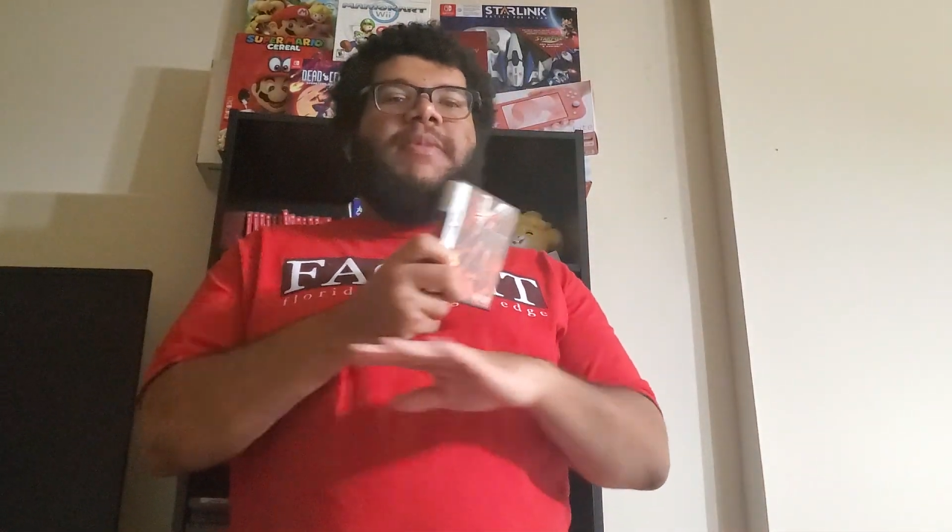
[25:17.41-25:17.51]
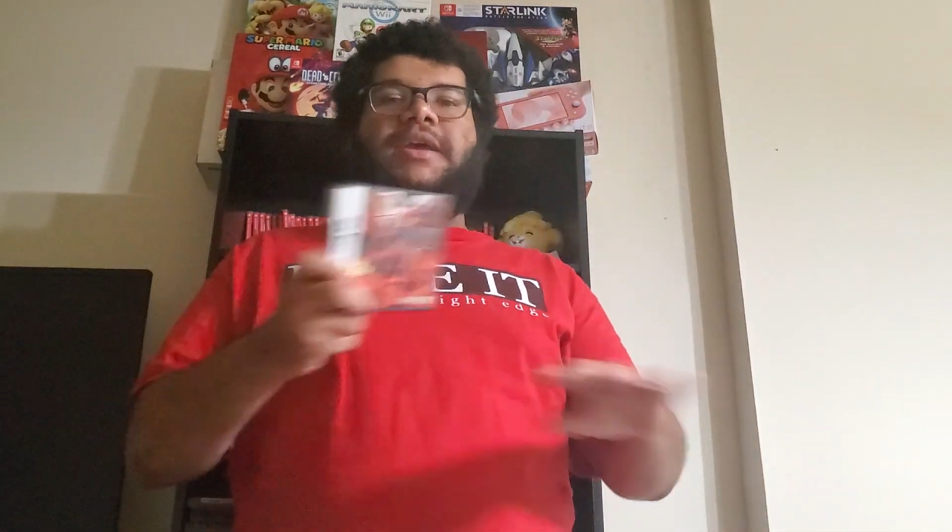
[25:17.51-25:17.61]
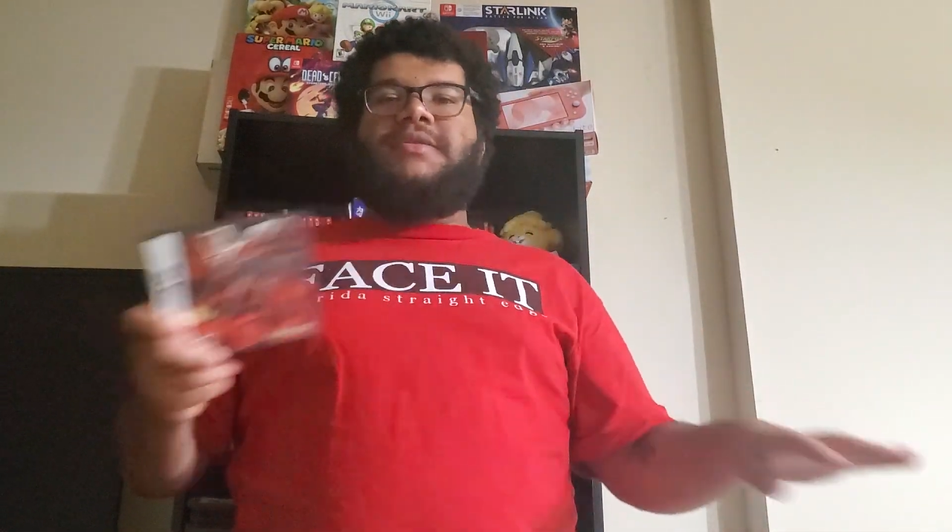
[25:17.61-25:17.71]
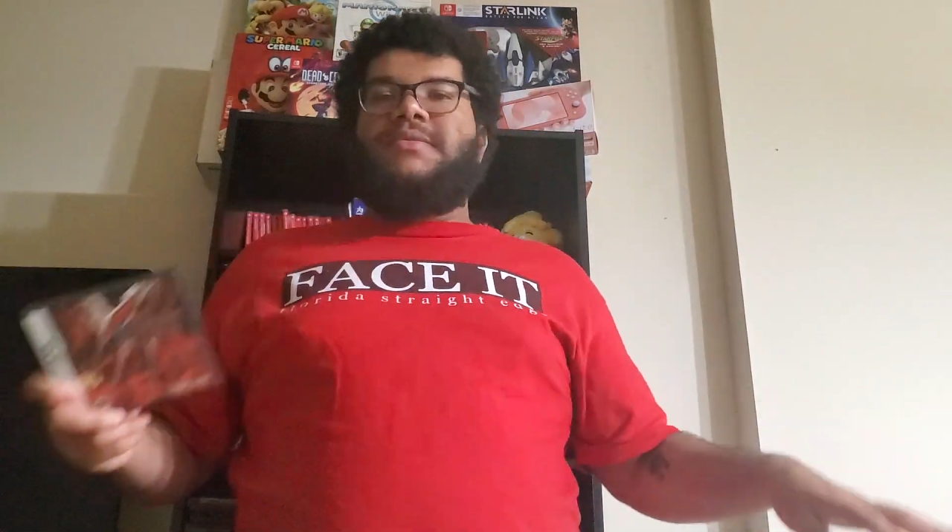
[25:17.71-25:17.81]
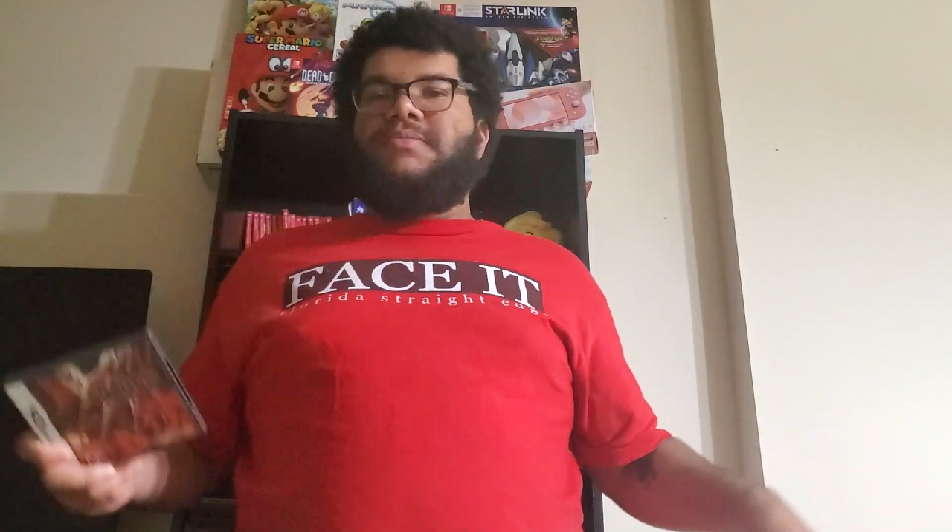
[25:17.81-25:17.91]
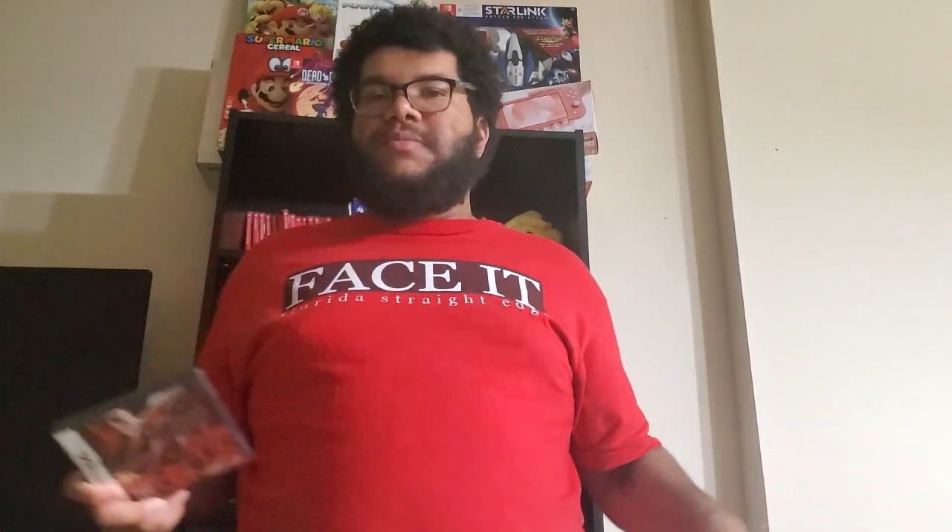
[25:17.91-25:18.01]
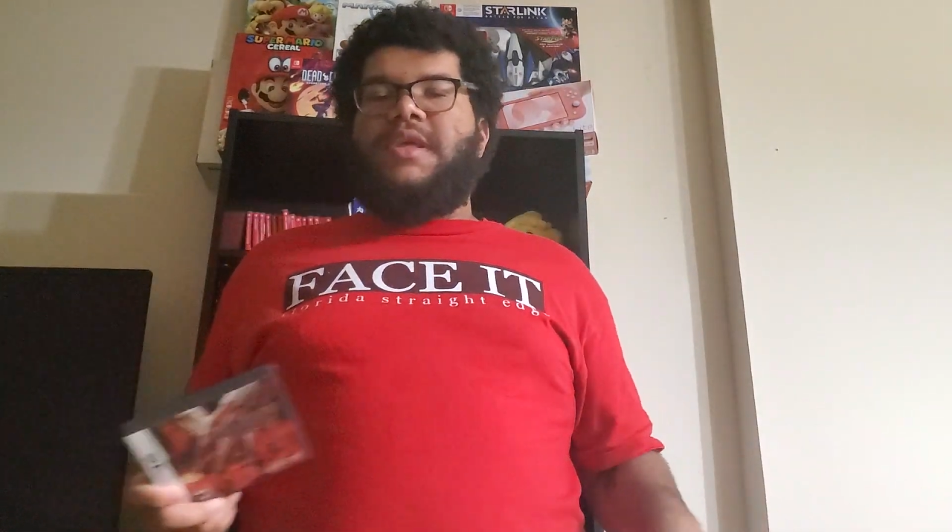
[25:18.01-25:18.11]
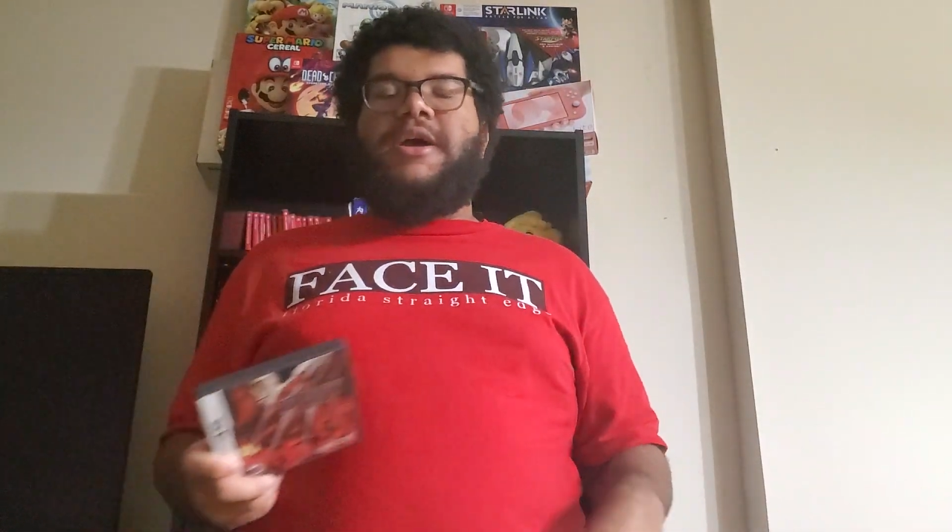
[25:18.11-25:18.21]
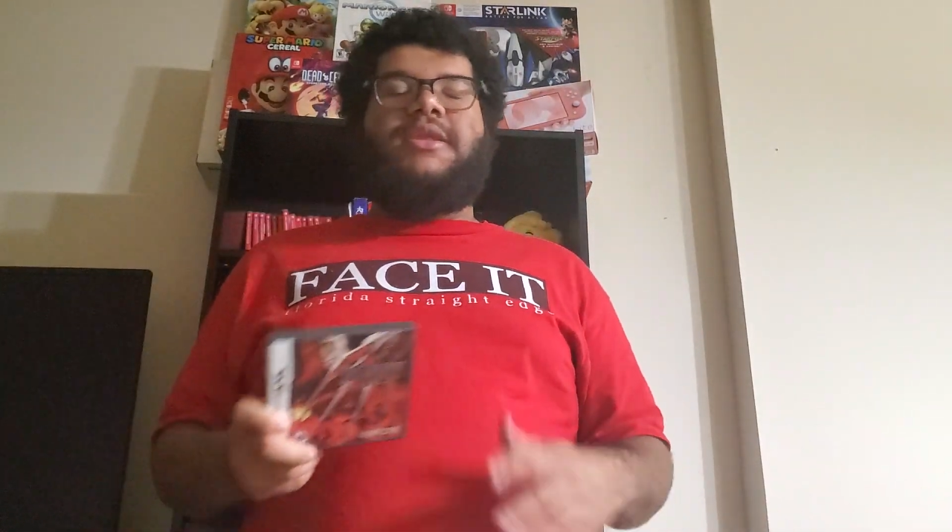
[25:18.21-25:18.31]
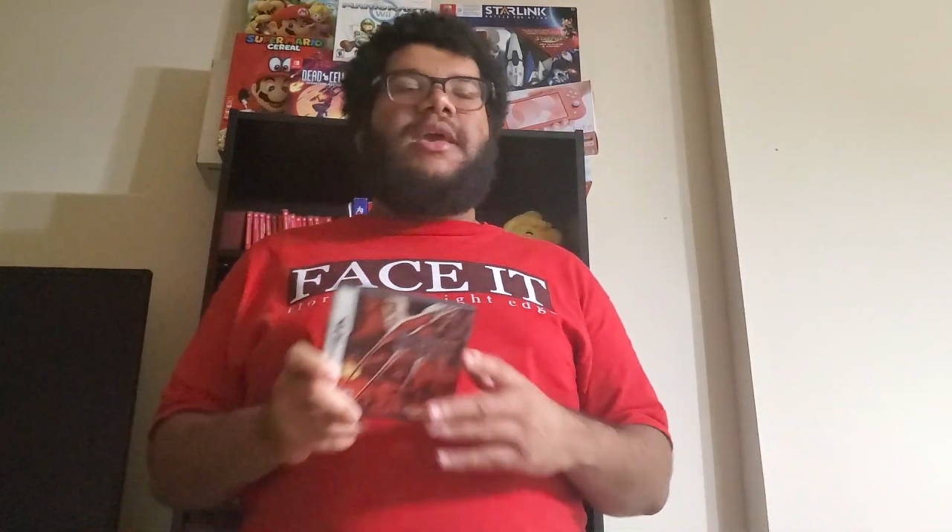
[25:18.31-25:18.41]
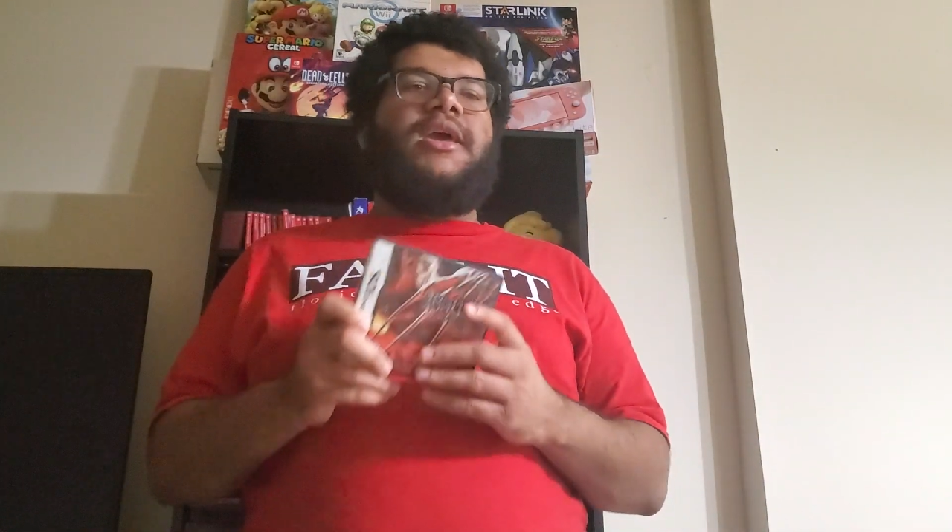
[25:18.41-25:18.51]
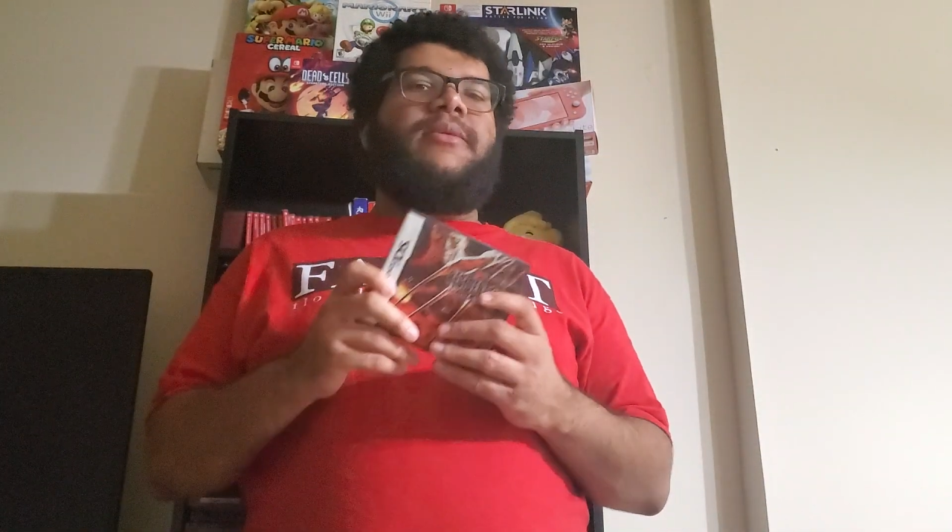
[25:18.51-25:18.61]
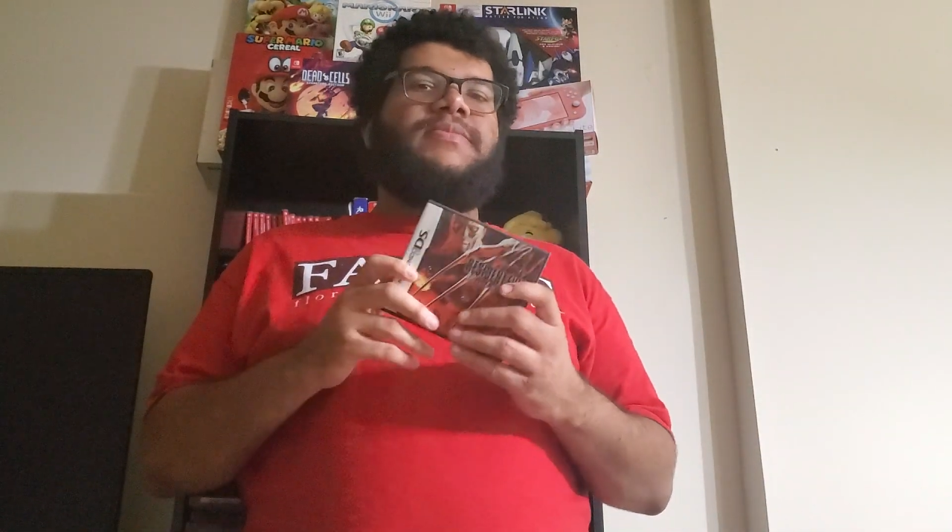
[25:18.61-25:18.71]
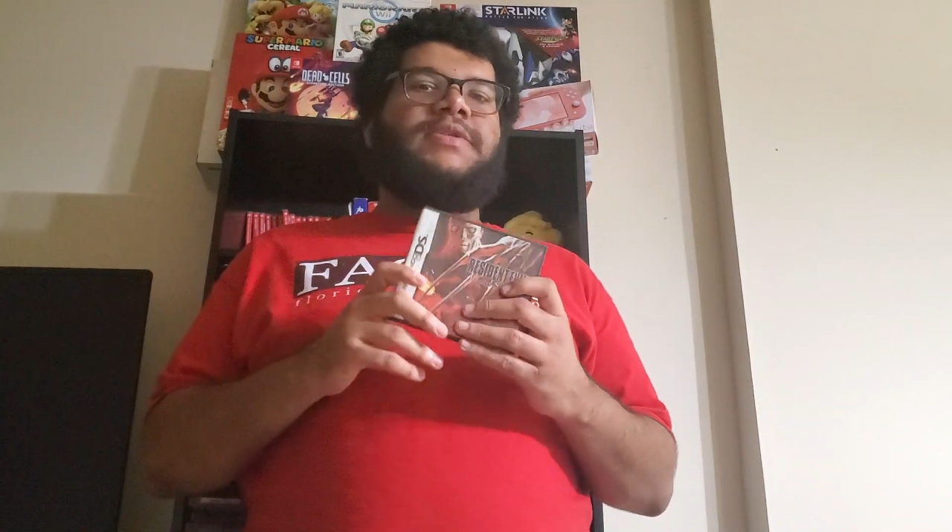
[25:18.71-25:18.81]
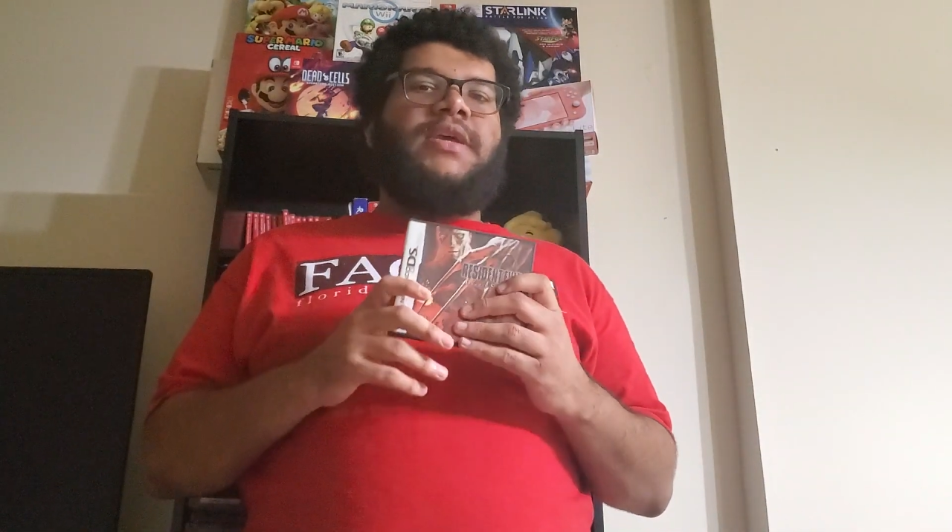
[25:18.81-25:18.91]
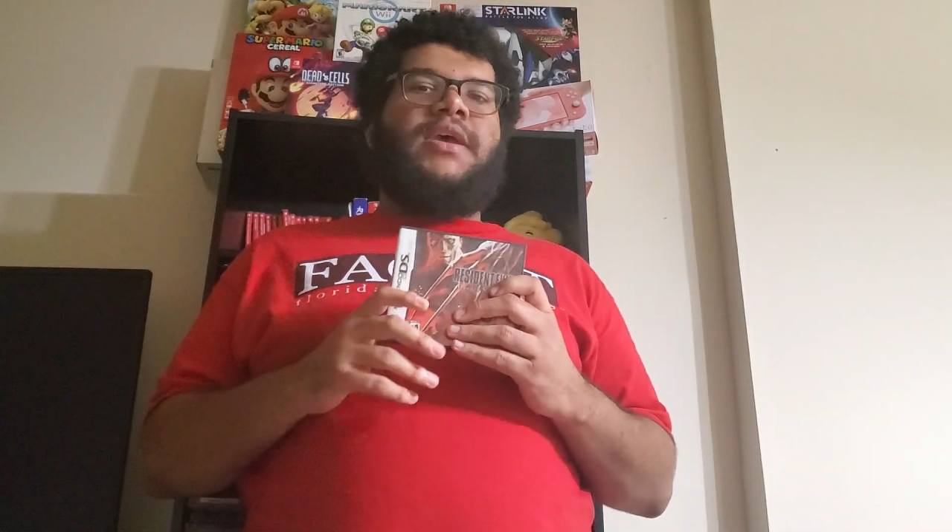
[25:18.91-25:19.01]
mainline games.